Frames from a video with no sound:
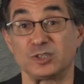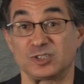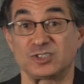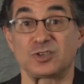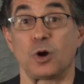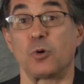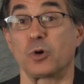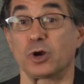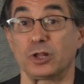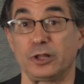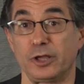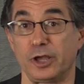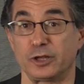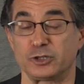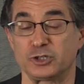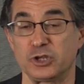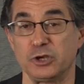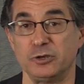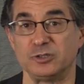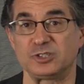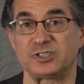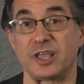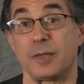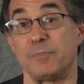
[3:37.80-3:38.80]
this so early on
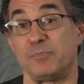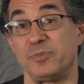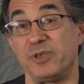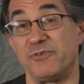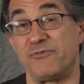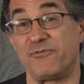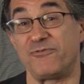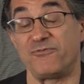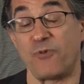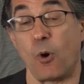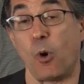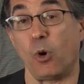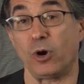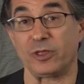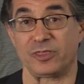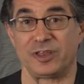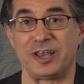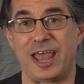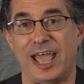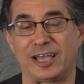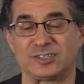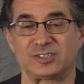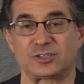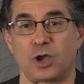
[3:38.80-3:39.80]
Tuesday before the
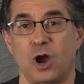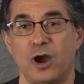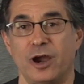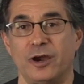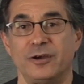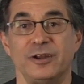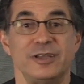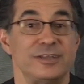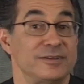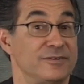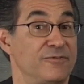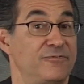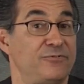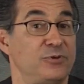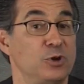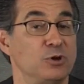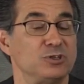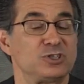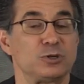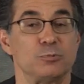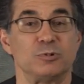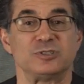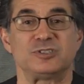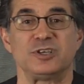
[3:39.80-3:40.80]
NASCAR
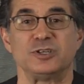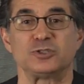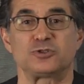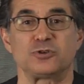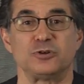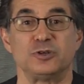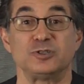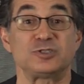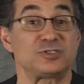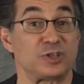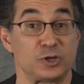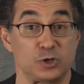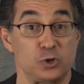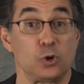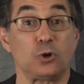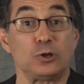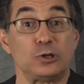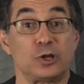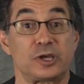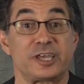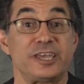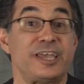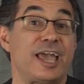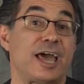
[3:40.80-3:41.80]
Fusion was introduced that you're
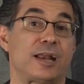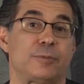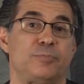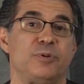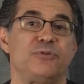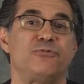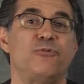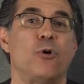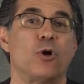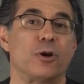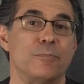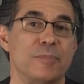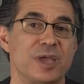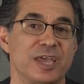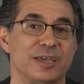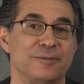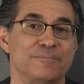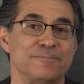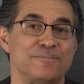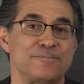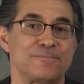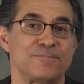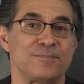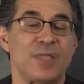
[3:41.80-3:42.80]
looking at it before me.
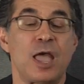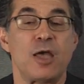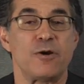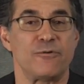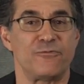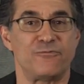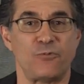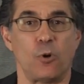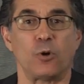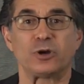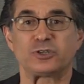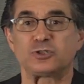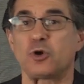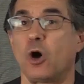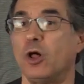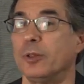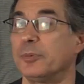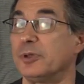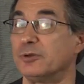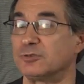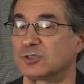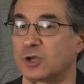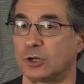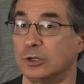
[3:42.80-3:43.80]
Ford
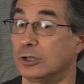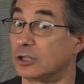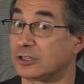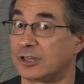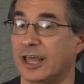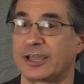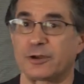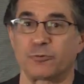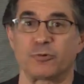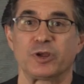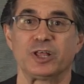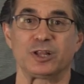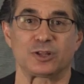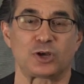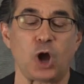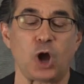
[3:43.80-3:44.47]
told me it was going to look like a real